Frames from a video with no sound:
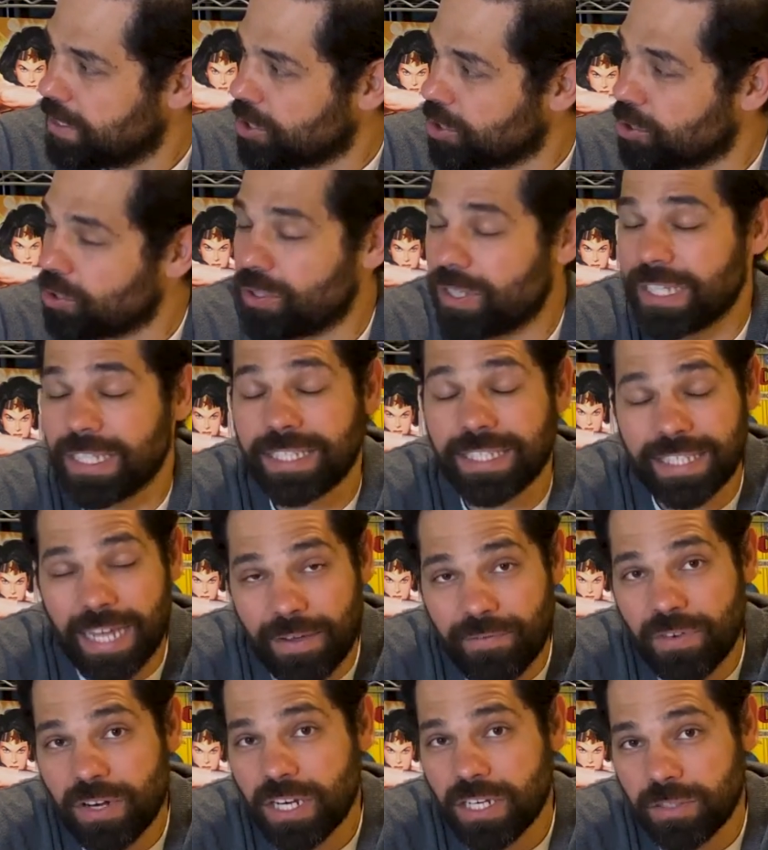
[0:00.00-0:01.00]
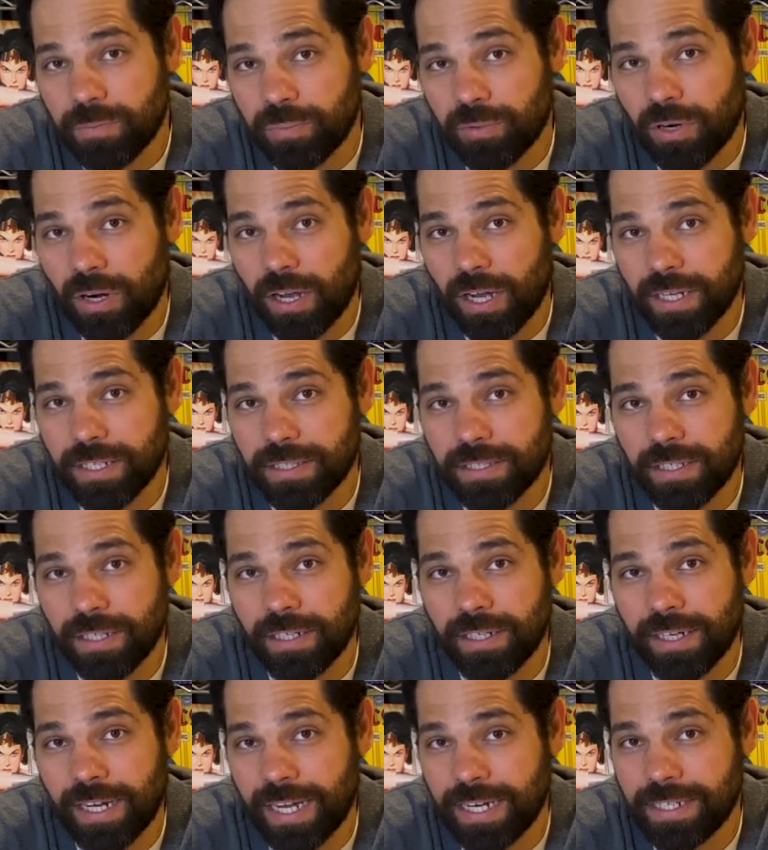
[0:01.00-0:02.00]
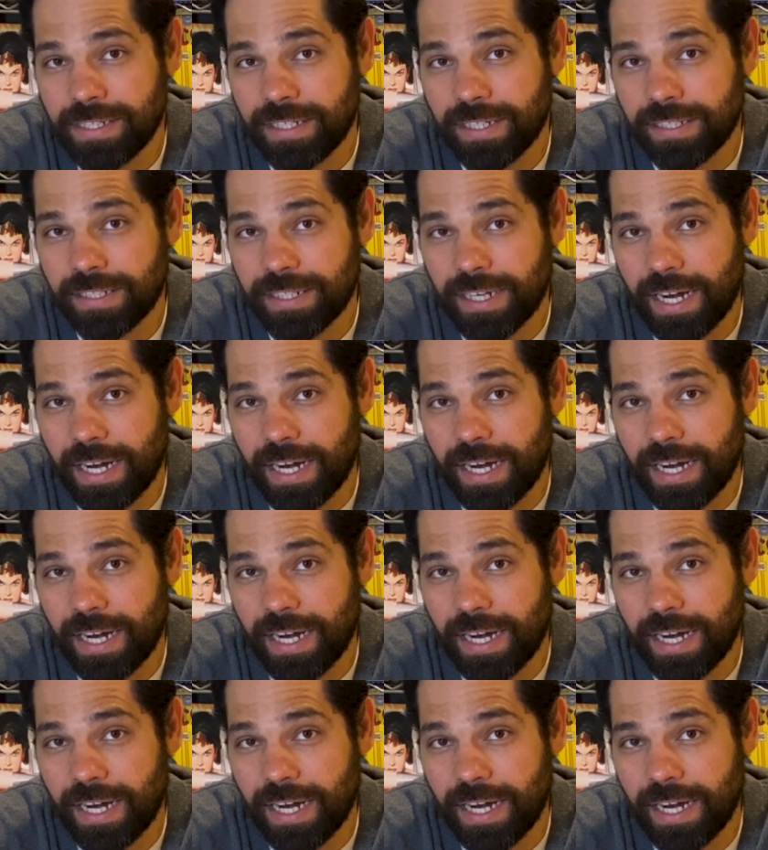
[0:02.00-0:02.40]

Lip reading: early 70s bronze in 9.6,